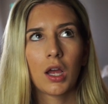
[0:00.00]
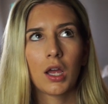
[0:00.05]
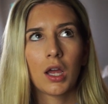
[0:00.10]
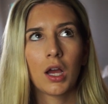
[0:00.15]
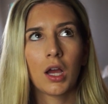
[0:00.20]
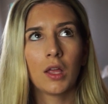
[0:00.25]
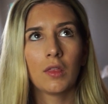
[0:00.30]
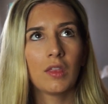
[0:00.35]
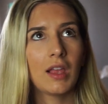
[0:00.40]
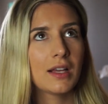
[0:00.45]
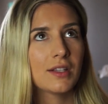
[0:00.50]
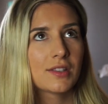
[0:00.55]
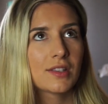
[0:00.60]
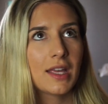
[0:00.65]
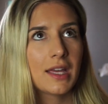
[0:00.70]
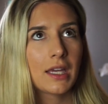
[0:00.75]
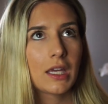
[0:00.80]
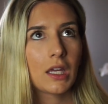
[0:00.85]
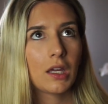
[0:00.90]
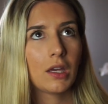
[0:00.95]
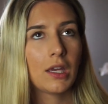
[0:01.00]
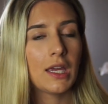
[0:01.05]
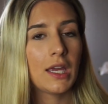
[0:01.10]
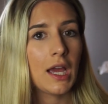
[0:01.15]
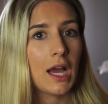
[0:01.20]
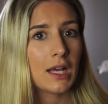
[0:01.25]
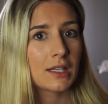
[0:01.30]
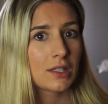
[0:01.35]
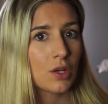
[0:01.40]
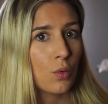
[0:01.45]
unless like he
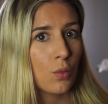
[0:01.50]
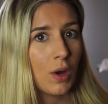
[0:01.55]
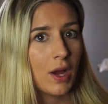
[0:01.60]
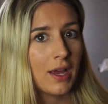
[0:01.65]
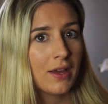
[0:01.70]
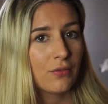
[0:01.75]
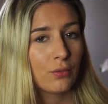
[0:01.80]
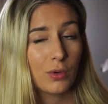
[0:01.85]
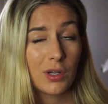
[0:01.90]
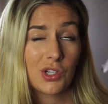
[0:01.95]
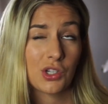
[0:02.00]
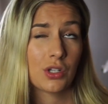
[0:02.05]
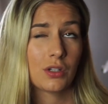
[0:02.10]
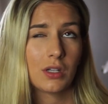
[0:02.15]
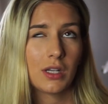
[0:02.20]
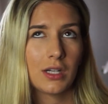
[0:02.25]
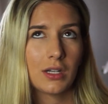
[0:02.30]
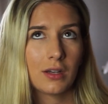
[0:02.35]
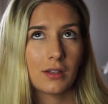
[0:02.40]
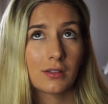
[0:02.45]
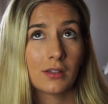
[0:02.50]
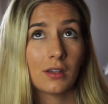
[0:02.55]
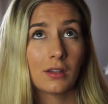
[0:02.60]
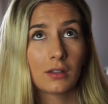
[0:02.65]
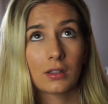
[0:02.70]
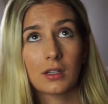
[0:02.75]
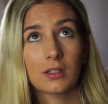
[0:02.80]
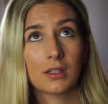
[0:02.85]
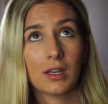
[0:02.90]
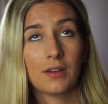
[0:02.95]
has a wife, which he
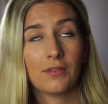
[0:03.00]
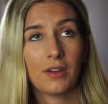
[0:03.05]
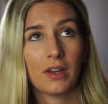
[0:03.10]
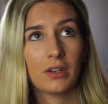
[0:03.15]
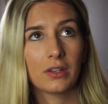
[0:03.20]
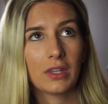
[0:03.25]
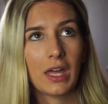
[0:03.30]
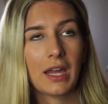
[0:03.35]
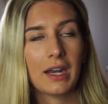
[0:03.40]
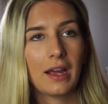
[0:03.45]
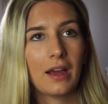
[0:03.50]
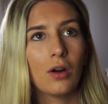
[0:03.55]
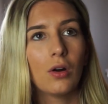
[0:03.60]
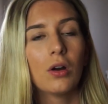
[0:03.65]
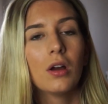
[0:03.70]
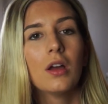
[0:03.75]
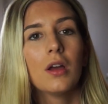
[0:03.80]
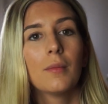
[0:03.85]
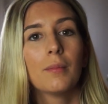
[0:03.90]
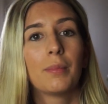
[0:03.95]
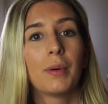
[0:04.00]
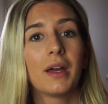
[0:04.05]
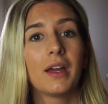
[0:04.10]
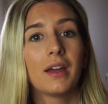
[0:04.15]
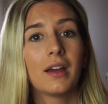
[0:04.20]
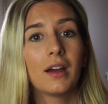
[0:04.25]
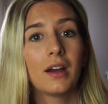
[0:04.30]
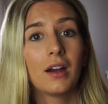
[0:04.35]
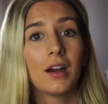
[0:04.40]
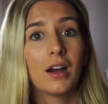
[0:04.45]
doesn't because I found that out,
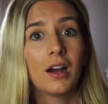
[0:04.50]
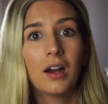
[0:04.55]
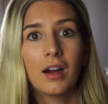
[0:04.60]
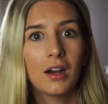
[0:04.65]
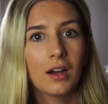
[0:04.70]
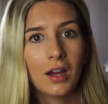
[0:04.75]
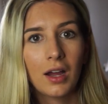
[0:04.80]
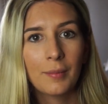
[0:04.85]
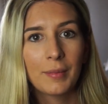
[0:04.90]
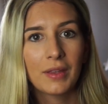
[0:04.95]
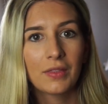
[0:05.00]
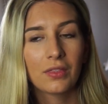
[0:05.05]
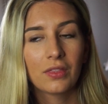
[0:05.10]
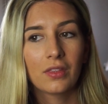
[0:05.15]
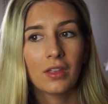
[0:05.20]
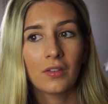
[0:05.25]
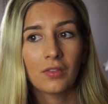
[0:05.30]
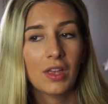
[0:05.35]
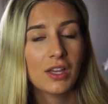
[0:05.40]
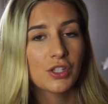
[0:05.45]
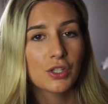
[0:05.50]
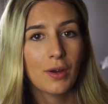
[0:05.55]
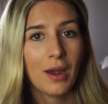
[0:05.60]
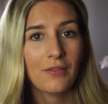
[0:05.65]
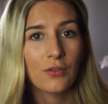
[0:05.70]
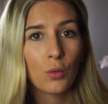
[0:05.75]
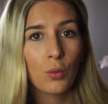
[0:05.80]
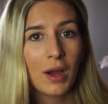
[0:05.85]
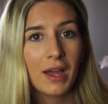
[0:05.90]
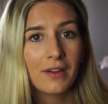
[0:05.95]
but I mean, unless you
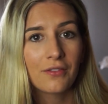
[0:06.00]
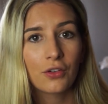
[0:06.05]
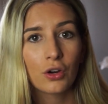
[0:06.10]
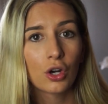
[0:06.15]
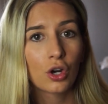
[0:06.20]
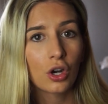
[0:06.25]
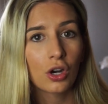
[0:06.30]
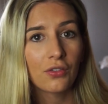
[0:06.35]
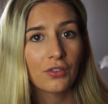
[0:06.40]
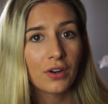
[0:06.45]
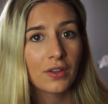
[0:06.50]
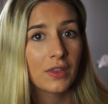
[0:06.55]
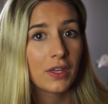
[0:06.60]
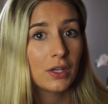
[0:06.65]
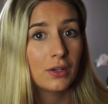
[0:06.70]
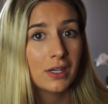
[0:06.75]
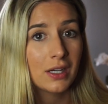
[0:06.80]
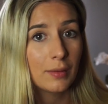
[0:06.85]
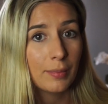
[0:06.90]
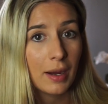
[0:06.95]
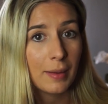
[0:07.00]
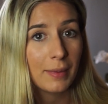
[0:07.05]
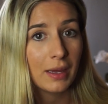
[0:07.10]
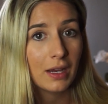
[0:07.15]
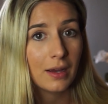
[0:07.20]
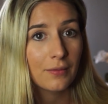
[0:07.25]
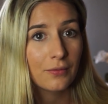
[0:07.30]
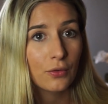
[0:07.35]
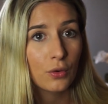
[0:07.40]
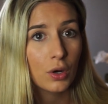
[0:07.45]
have a wife or a girlfriend that you need to buy
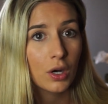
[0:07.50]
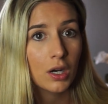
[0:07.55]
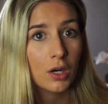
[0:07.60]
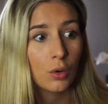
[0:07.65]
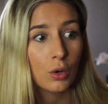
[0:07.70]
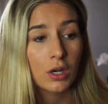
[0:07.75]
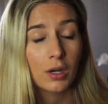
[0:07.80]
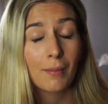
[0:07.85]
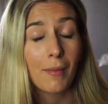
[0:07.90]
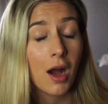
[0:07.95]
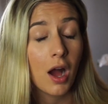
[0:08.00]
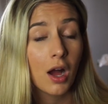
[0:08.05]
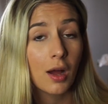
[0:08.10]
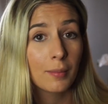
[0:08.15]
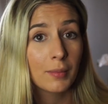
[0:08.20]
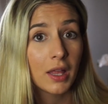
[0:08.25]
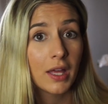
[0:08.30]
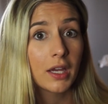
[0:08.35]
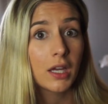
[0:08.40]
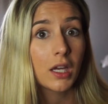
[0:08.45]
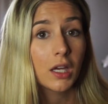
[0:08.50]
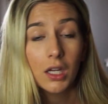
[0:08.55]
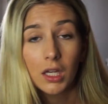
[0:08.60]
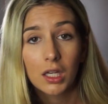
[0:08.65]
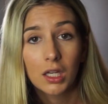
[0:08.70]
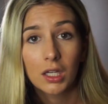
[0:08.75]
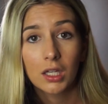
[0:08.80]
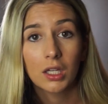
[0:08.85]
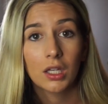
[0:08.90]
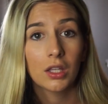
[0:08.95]
makeup for, or your mom, like
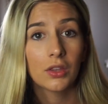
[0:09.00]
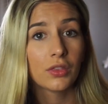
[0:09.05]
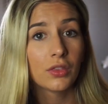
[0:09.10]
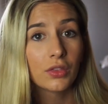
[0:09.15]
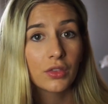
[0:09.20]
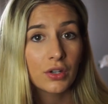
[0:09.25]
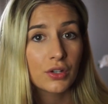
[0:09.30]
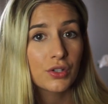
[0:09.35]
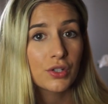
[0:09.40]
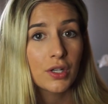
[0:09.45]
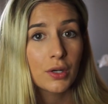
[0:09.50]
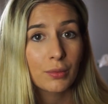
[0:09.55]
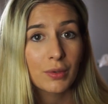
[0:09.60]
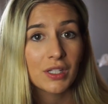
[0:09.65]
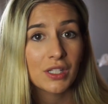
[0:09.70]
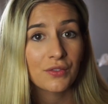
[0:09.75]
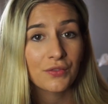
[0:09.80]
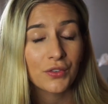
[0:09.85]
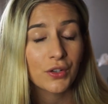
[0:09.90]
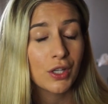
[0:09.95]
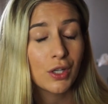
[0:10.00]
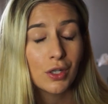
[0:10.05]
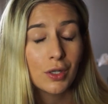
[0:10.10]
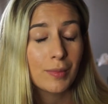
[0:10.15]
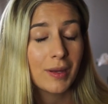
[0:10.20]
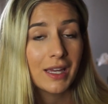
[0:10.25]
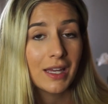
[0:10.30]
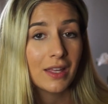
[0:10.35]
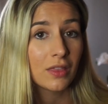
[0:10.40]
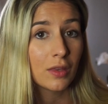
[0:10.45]
there's no reason for you to
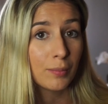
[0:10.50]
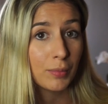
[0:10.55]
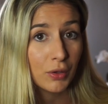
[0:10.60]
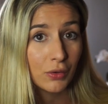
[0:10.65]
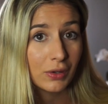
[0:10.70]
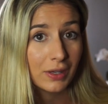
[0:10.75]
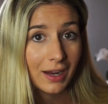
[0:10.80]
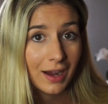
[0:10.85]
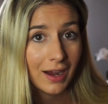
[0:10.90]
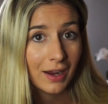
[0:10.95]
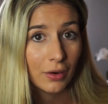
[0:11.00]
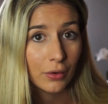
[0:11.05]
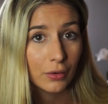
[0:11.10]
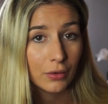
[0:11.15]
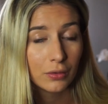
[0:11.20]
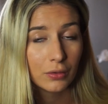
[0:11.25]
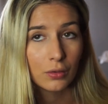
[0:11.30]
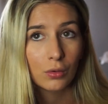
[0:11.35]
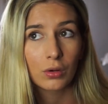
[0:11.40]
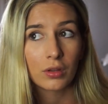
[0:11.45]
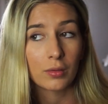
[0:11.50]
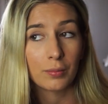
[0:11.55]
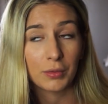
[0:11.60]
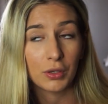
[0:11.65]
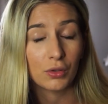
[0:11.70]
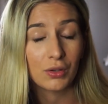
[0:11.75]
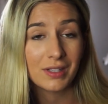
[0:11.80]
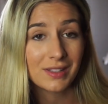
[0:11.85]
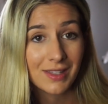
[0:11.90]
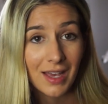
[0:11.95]
be in the beauty aisle or the
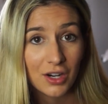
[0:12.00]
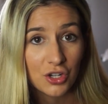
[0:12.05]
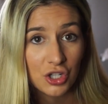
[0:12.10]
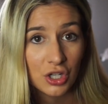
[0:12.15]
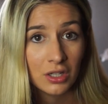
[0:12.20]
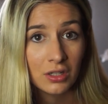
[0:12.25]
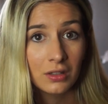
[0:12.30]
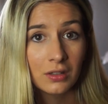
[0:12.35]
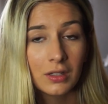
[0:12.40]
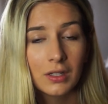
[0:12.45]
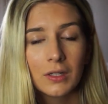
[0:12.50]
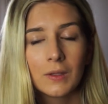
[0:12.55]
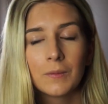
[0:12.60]
beauty section.